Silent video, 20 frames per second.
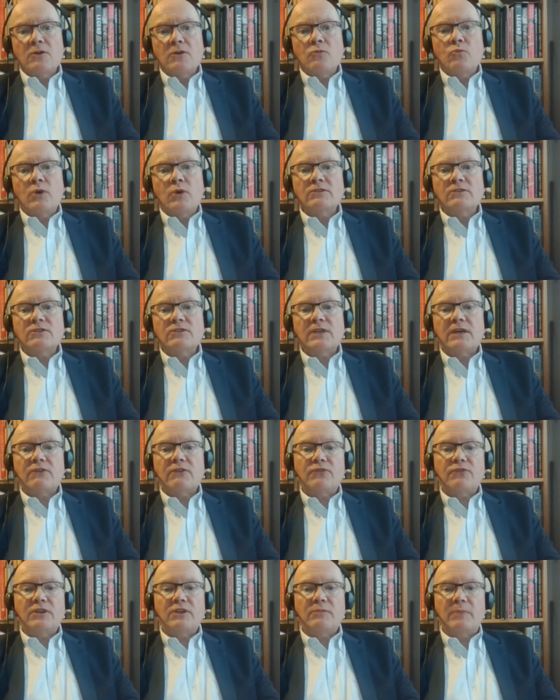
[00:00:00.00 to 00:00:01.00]
One to have
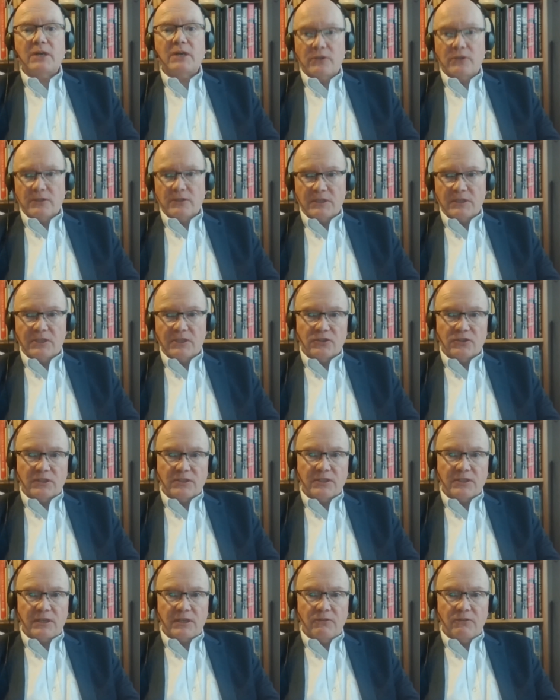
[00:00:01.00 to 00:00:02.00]
feedback on the session
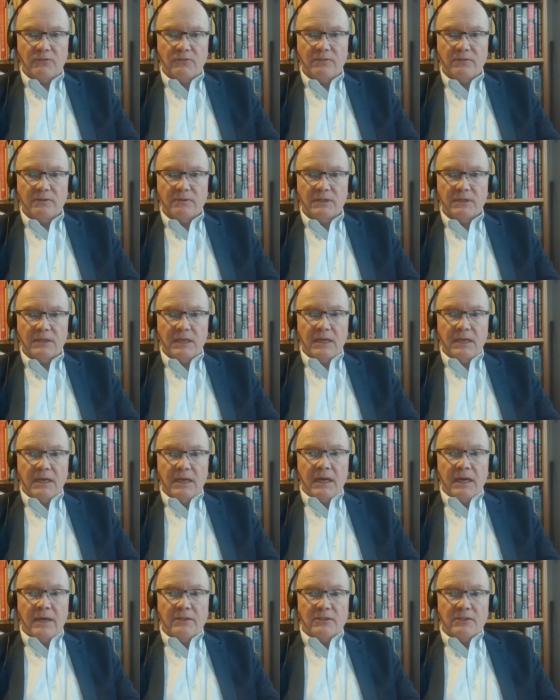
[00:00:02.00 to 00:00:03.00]
itself,
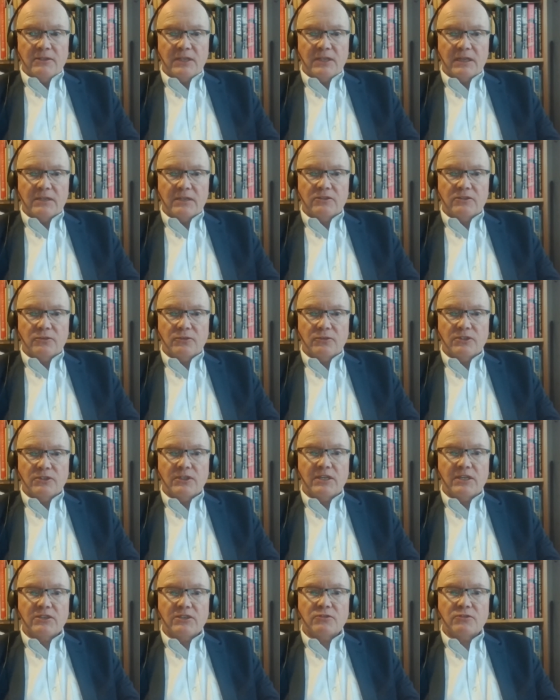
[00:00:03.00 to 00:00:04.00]
and the second to
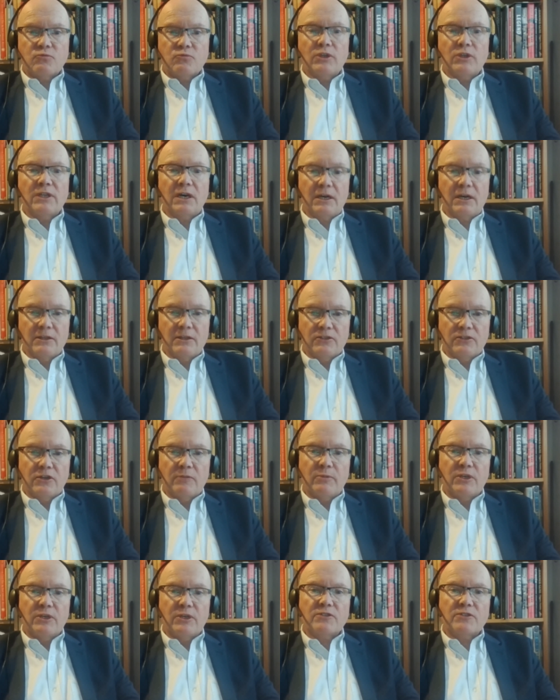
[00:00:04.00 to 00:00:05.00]
assess what other
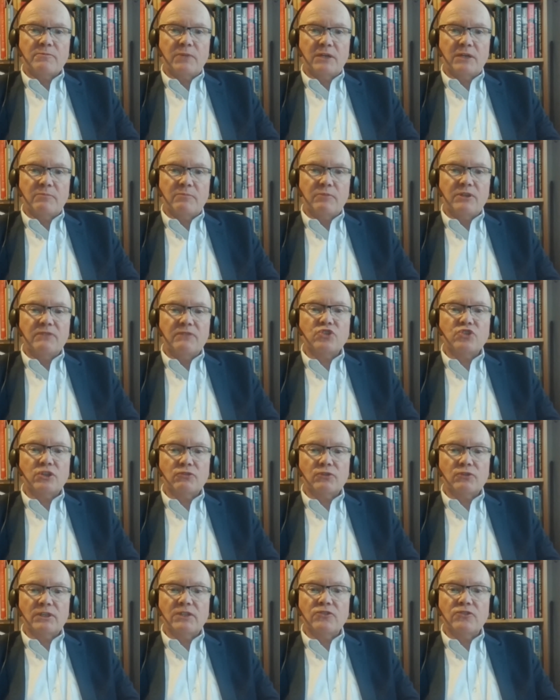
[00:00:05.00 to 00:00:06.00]
topics might be of
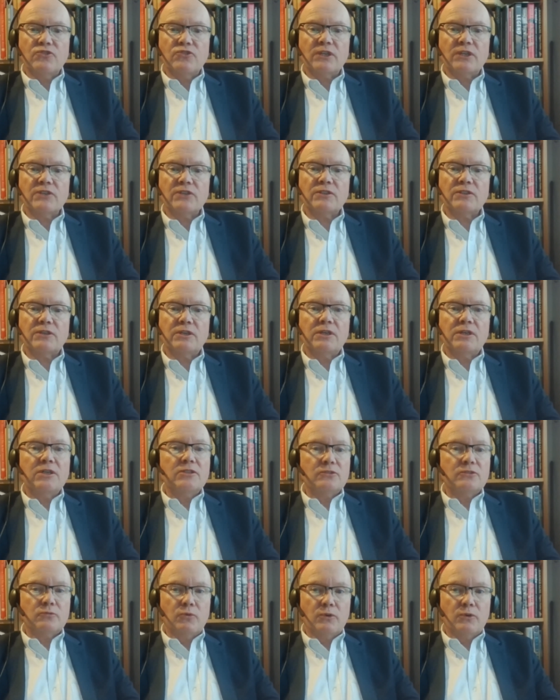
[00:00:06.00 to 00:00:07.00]
general interest
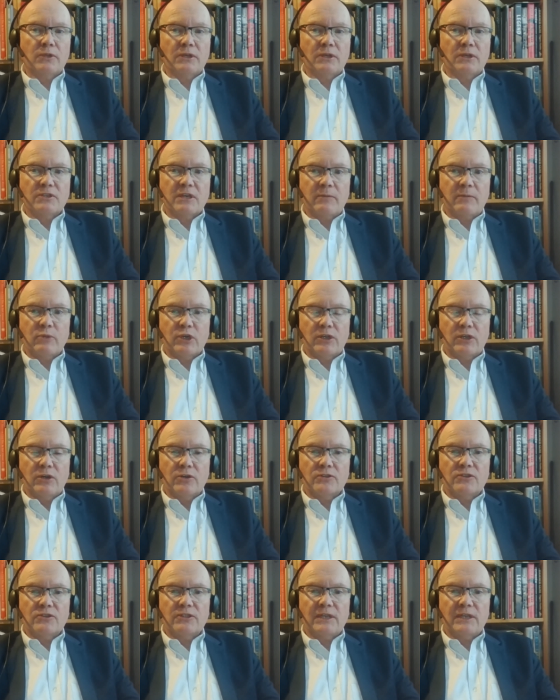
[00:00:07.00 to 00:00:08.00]
to all those coming
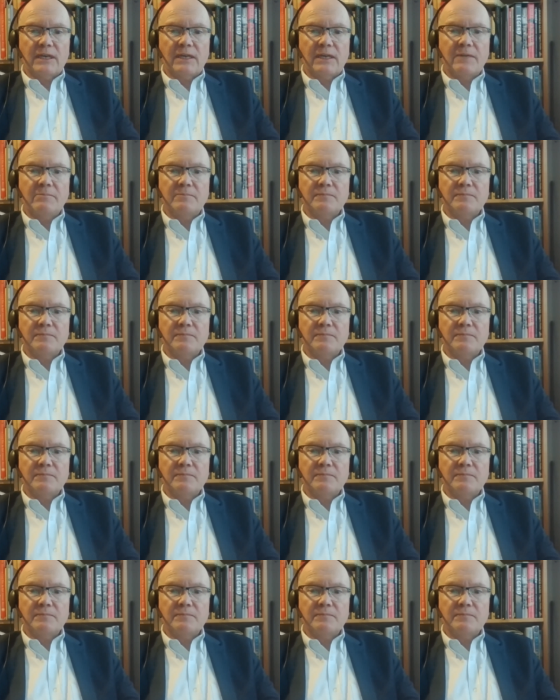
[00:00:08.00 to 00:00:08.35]
along today.